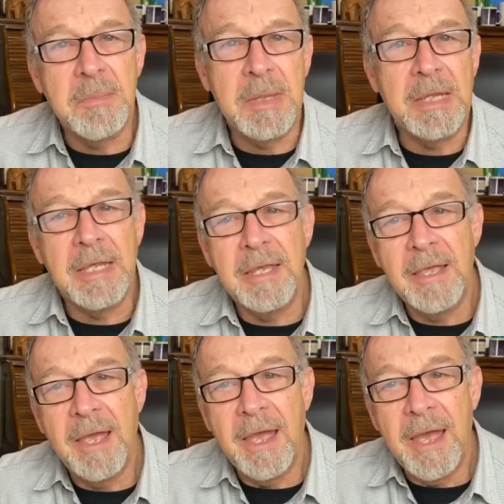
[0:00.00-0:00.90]
me,
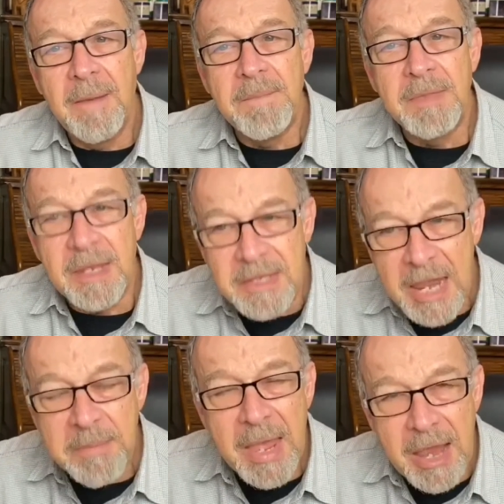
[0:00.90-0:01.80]
that
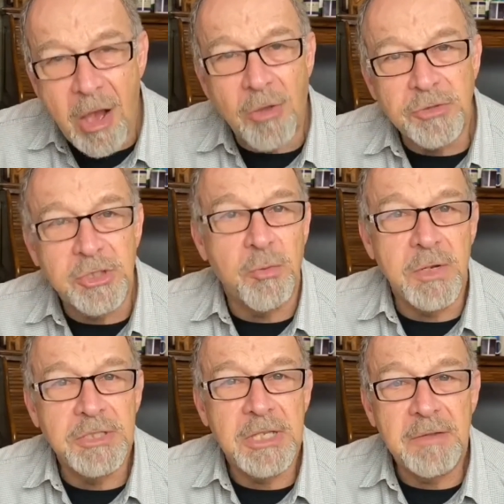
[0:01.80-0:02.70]
they may also
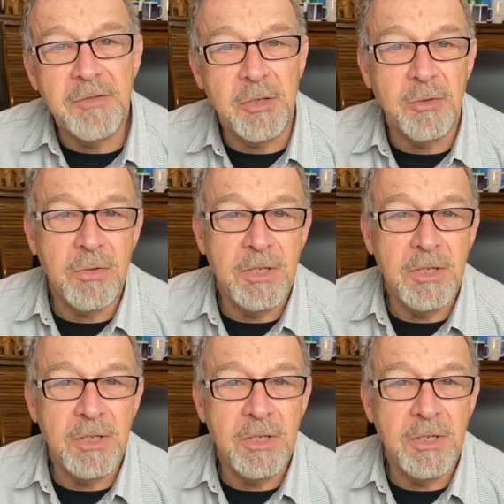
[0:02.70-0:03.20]
receive you,